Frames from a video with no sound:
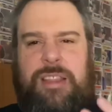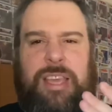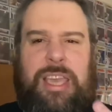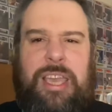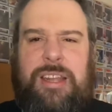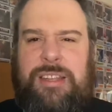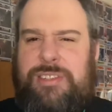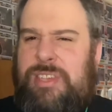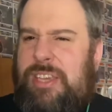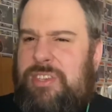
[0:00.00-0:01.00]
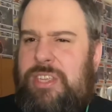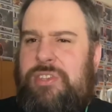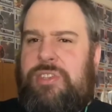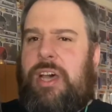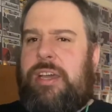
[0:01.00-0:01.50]
the 60s
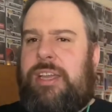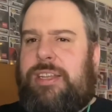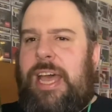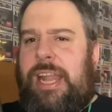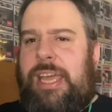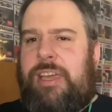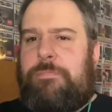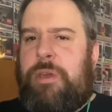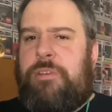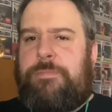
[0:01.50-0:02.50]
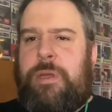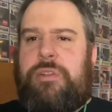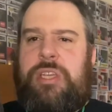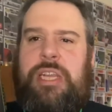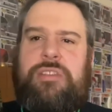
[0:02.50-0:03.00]
psychedelic
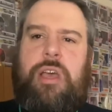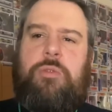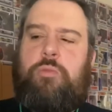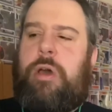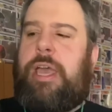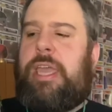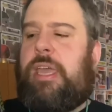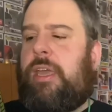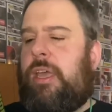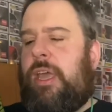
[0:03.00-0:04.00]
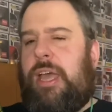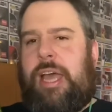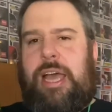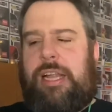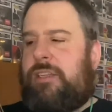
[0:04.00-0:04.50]
movement in his own way,
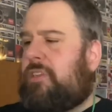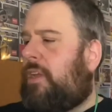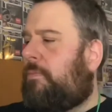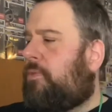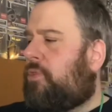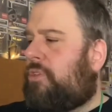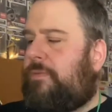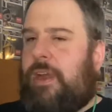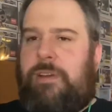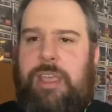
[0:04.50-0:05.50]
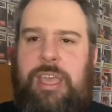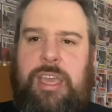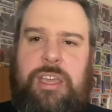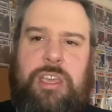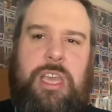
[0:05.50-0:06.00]
and just a very
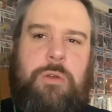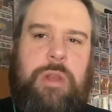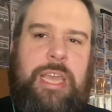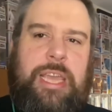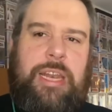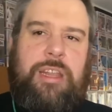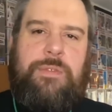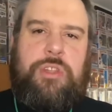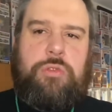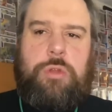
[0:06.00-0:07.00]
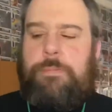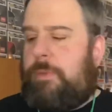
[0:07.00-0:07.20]
unique individual and